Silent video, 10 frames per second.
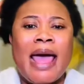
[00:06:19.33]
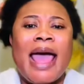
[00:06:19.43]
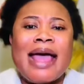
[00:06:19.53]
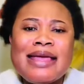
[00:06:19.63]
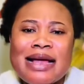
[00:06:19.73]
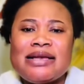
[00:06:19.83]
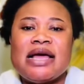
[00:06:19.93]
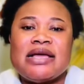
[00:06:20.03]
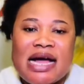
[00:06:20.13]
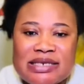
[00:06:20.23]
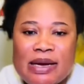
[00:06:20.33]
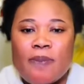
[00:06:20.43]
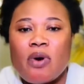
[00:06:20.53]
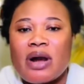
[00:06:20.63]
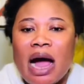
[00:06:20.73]
E ye dear Yaw
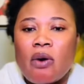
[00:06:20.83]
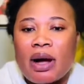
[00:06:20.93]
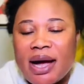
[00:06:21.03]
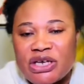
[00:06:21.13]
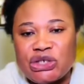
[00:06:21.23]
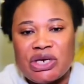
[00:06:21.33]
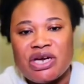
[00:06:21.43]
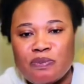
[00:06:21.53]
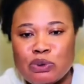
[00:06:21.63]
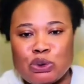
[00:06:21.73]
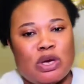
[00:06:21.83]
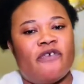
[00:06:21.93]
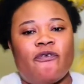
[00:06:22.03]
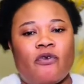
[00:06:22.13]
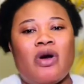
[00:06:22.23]
Sarpong ako kache nebusya
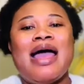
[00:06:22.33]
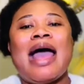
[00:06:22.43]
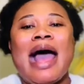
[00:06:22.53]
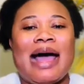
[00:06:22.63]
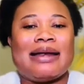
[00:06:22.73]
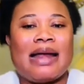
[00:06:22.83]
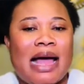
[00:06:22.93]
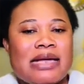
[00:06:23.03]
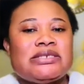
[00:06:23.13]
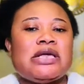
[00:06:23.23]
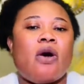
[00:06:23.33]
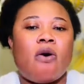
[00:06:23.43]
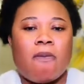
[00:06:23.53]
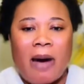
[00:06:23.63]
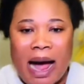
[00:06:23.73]
fo. Anase
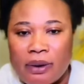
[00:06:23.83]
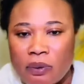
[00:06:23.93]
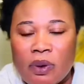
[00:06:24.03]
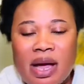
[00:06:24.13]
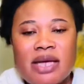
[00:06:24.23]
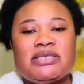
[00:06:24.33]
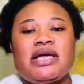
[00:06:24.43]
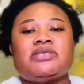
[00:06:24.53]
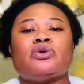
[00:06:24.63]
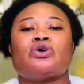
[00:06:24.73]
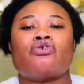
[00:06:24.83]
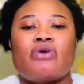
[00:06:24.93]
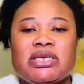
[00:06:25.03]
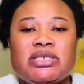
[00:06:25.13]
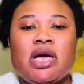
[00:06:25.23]
obano e sense or
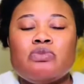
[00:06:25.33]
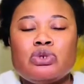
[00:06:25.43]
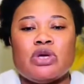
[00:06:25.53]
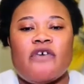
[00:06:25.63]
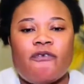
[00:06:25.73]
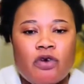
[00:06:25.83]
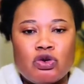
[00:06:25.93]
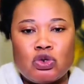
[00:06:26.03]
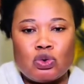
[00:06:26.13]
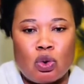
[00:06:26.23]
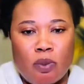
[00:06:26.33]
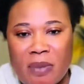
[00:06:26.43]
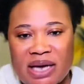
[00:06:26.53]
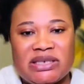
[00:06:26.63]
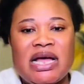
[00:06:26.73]
trust ye busya foni so
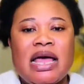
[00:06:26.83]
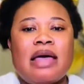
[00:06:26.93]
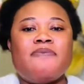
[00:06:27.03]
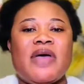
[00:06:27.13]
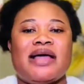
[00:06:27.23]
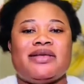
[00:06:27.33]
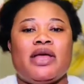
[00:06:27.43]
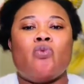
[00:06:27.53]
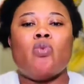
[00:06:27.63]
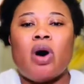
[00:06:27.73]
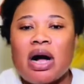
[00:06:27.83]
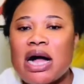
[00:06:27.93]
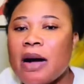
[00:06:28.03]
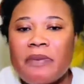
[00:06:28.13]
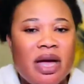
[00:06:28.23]
much. E bia they
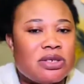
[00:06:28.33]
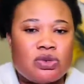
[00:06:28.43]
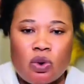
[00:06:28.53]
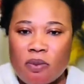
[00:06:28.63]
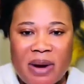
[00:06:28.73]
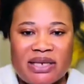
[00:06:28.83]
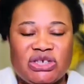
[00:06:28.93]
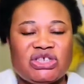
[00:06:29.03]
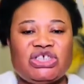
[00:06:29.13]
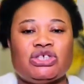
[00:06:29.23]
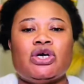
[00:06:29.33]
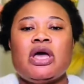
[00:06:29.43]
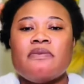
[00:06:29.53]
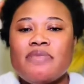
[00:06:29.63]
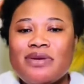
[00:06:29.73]
welcome her so much intino.
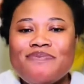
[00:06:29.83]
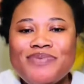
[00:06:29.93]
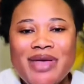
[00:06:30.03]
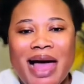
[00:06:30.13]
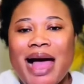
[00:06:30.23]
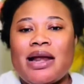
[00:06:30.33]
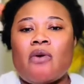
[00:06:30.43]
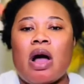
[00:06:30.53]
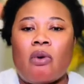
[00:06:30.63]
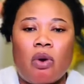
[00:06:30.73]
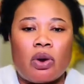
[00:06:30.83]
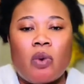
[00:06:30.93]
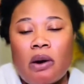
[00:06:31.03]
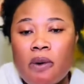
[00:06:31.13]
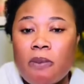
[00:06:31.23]
Bibia na wakonu
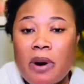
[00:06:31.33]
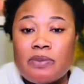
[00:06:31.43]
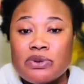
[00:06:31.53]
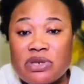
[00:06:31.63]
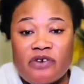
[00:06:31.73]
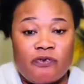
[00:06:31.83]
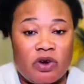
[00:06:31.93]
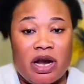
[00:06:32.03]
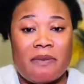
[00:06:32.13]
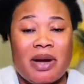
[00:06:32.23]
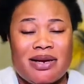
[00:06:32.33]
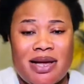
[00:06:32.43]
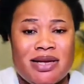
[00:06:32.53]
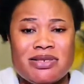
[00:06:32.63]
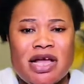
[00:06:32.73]
wakobo busya fona
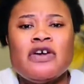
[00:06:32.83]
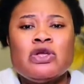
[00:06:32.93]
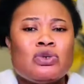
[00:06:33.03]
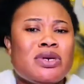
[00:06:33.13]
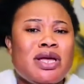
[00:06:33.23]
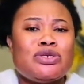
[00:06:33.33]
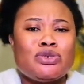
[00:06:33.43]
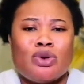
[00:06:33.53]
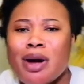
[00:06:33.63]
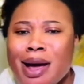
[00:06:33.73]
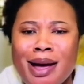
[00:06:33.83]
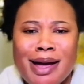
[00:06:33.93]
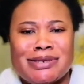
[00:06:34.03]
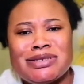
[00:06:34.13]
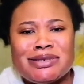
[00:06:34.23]
manyensa. So they saw her
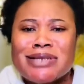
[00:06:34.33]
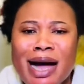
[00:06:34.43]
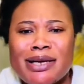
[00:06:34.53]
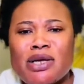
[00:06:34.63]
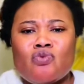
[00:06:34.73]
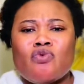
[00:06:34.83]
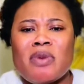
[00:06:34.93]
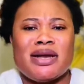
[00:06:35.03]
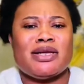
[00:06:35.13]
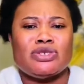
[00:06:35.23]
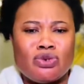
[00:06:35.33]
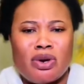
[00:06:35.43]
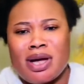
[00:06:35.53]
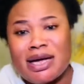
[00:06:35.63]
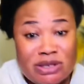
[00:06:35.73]
as nagging woman, they saw
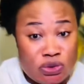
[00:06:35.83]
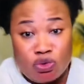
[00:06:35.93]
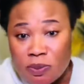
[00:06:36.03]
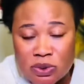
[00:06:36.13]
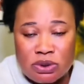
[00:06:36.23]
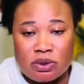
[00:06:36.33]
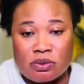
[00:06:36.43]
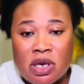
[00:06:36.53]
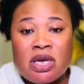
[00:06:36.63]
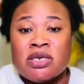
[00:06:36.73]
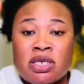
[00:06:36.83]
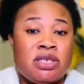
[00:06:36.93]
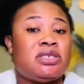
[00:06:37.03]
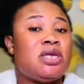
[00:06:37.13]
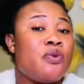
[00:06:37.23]
her as troublesome. This
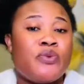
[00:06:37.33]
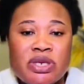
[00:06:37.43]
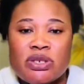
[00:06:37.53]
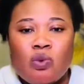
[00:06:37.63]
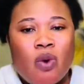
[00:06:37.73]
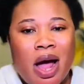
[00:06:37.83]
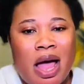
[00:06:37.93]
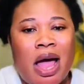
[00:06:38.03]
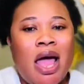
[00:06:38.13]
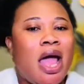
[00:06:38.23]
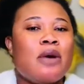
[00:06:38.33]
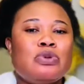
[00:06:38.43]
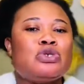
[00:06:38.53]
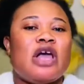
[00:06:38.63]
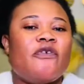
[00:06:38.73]
is the reason why a
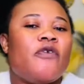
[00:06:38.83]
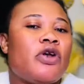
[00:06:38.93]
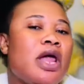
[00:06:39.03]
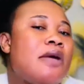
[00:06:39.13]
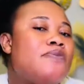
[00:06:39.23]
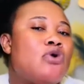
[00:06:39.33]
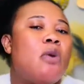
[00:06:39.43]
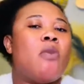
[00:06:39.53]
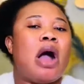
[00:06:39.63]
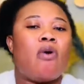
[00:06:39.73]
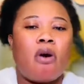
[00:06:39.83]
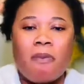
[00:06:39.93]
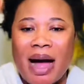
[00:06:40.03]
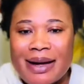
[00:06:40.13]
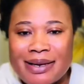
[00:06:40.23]
busya fon e bio mwako
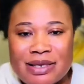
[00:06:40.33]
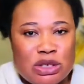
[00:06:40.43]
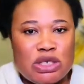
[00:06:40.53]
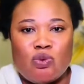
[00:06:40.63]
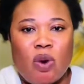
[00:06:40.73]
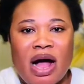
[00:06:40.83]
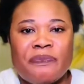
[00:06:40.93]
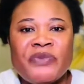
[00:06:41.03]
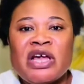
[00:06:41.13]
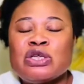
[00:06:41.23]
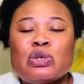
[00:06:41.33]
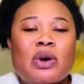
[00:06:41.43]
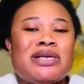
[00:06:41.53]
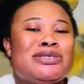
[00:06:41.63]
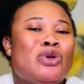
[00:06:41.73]
ba kitiwa. So
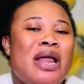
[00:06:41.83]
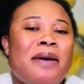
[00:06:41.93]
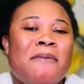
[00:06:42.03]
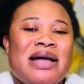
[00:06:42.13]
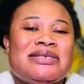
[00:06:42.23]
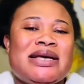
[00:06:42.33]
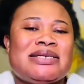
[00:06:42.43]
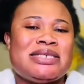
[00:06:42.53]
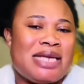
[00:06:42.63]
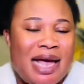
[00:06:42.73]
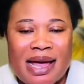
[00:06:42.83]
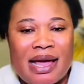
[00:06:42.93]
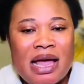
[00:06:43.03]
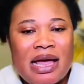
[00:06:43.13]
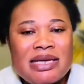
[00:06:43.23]
it's not a matter say
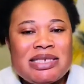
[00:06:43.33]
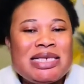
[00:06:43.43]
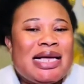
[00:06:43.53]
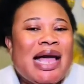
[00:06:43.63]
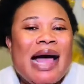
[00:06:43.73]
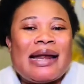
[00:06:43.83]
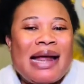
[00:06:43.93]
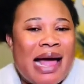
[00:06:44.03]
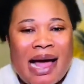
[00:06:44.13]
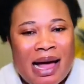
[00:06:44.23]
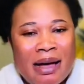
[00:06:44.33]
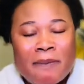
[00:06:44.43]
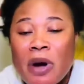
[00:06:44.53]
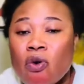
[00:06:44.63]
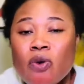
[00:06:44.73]
sikana
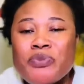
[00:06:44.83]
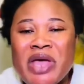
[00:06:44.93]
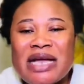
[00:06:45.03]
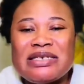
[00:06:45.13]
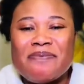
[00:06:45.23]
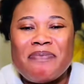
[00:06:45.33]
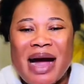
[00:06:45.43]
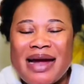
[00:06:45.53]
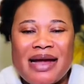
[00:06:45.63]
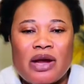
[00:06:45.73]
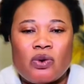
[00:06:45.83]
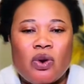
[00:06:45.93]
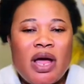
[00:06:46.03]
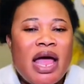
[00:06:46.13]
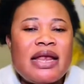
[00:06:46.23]
ba umiade ba yeno
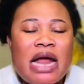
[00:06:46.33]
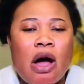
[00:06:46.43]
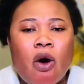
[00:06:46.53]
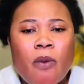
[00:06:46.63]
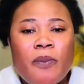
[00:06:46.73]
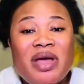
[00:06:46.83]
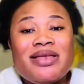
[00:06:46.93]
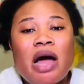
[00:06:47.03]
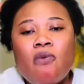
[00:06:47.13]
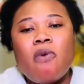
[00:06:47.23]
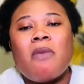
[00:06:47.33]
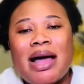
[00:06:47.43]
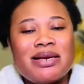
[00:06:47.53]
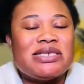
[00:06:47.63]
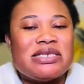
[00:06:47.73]
ena ope. That
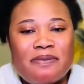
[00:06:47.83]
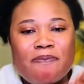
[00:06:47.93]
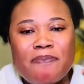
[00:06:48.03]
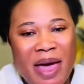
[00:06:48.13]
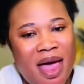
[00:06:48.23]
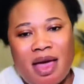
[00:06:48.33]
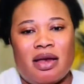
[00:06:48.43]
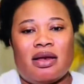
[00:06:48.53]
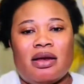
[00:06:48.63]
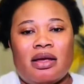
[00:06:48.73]
woman is in pain.